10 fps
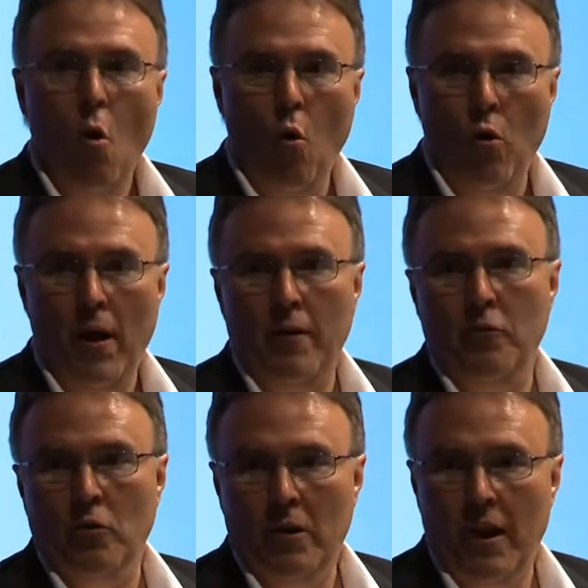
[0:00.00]
or have
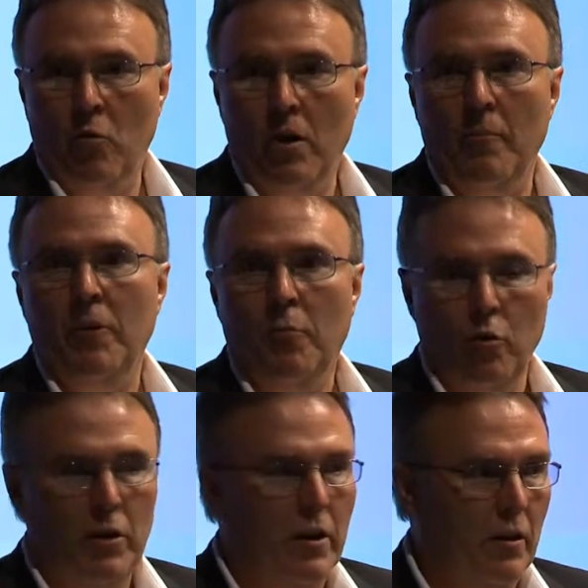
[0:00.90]
your cable company
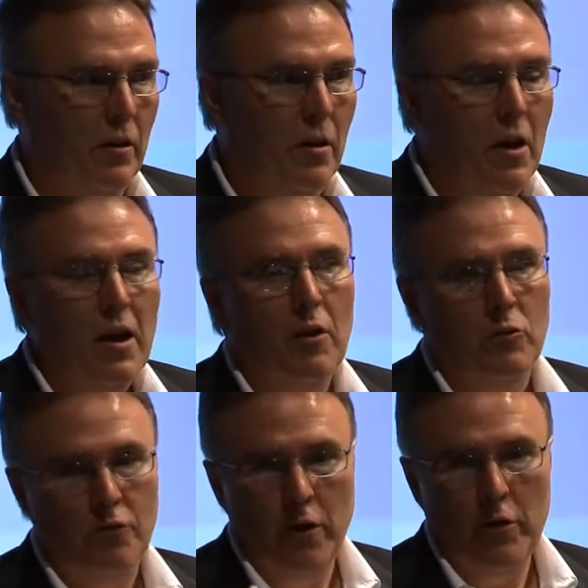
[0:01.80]
put it in. It
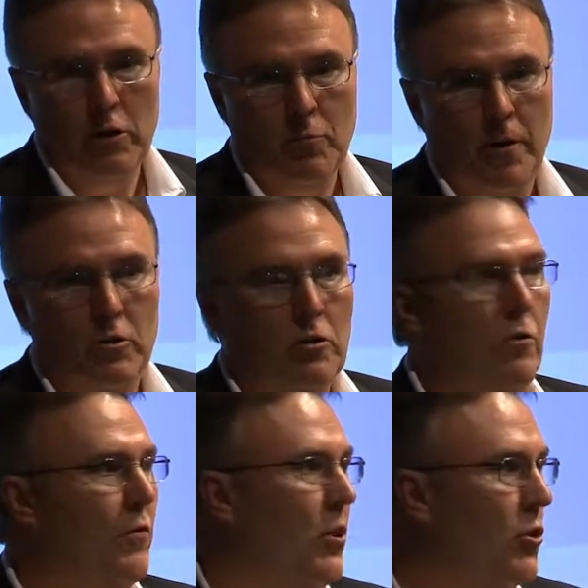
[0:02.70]
was very
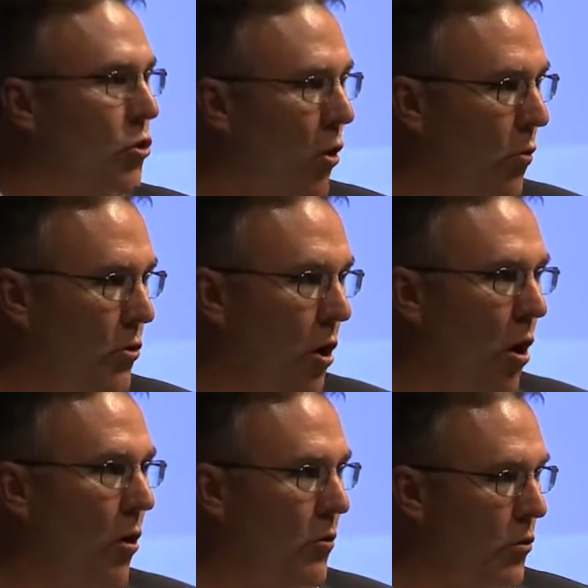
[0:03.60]
expensive. The install was
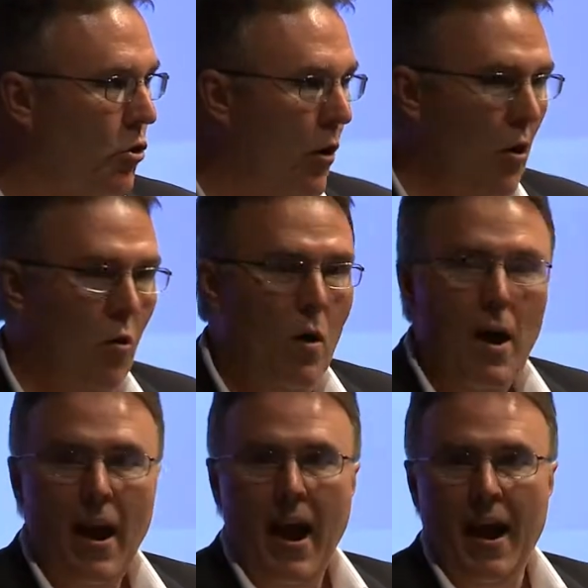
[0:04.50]
hard and slow.
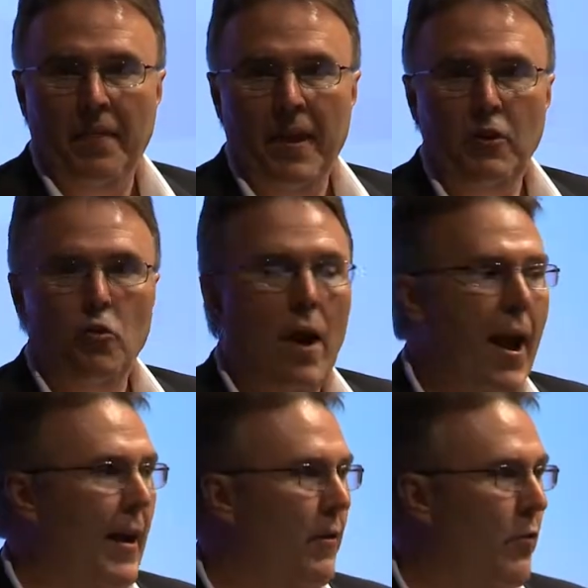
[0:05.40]
And then you
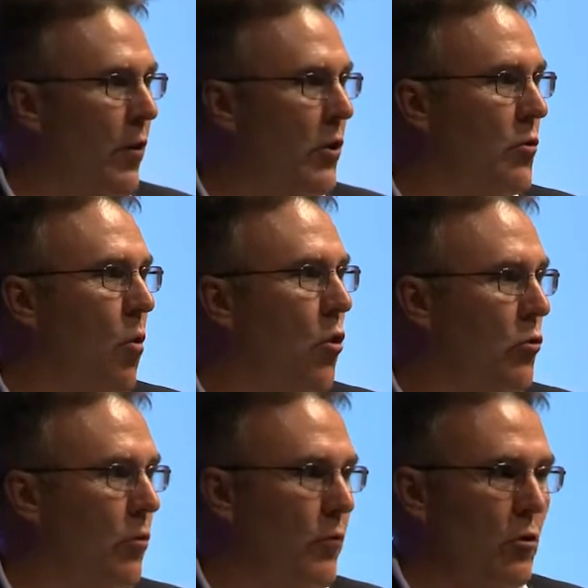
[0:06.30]
had a very small
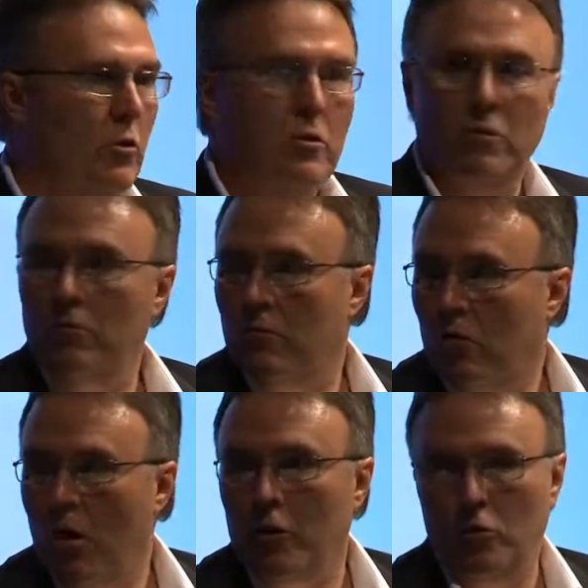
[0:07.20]
universe to
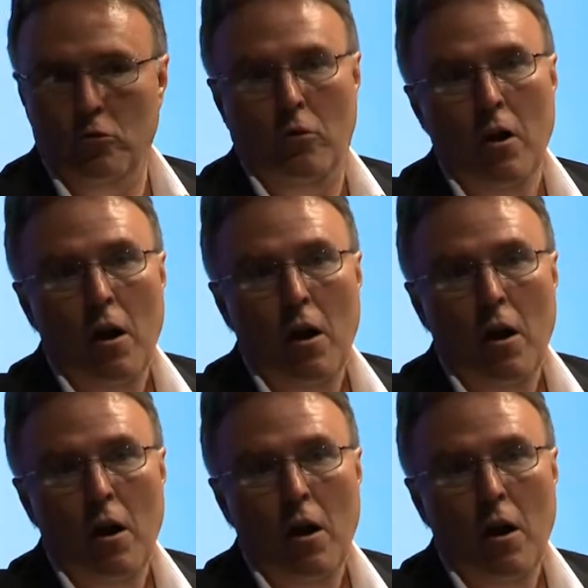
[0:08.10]
talk to.